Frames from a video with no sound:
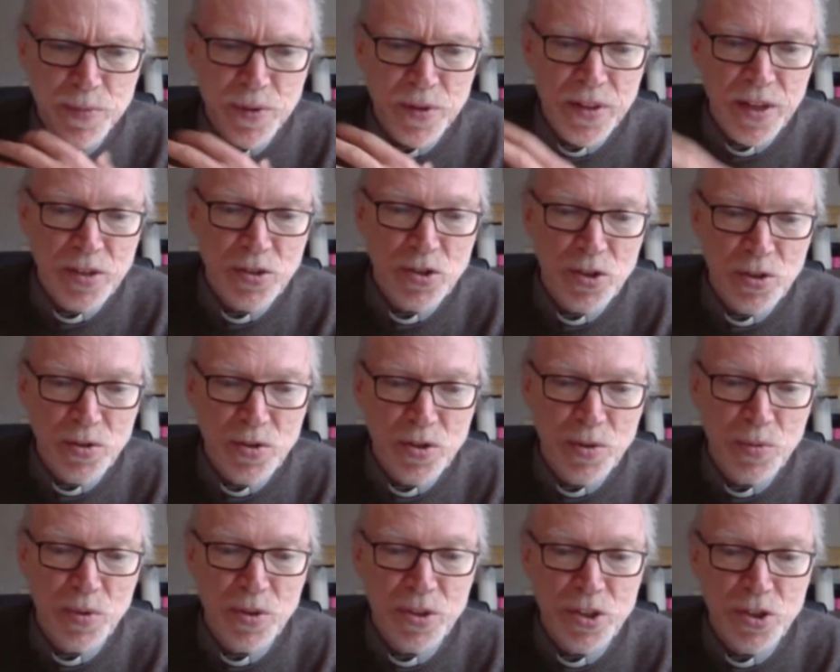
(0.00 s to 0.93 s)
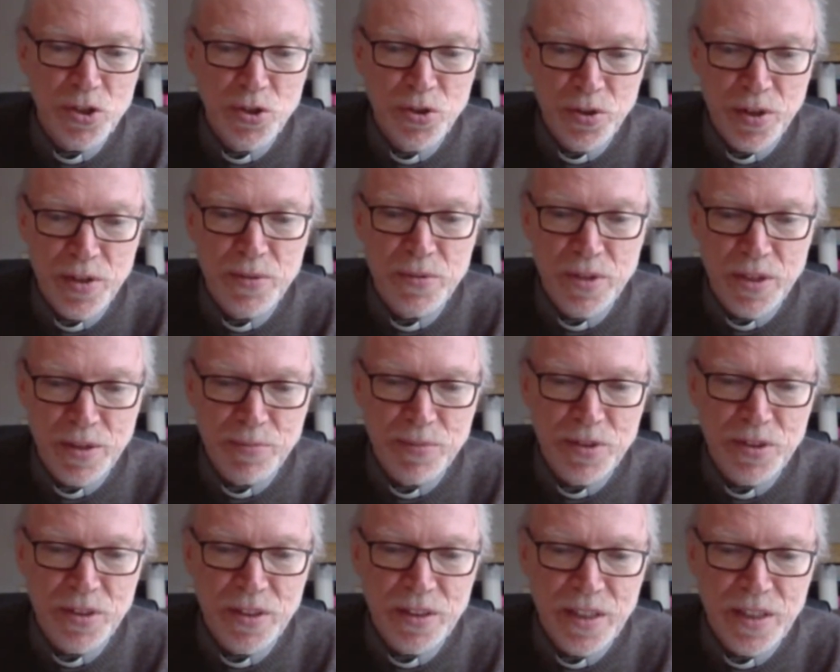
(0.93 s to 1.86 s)
But those who do what is true come
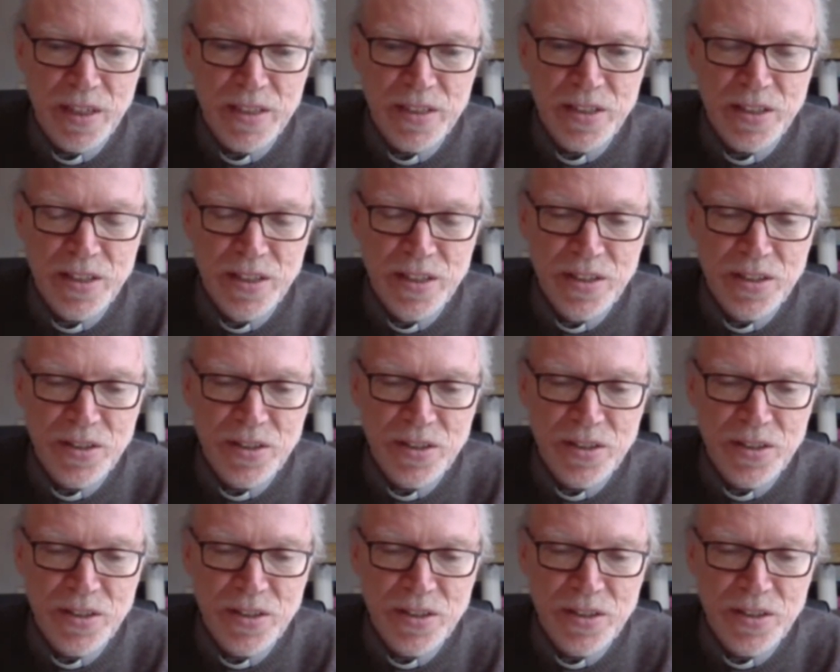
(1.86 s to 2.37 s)
to the light,